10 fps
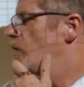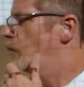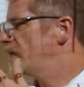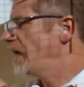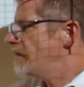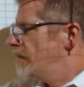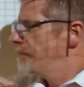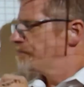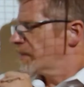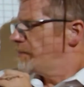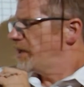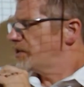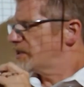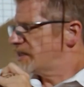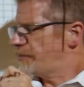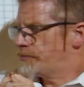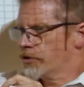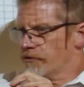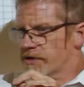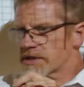when I make this a
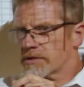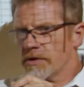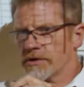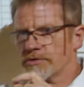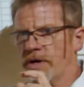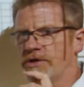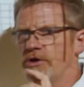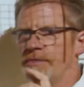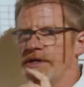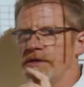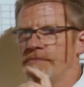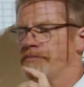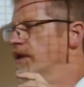perfect square trinomial,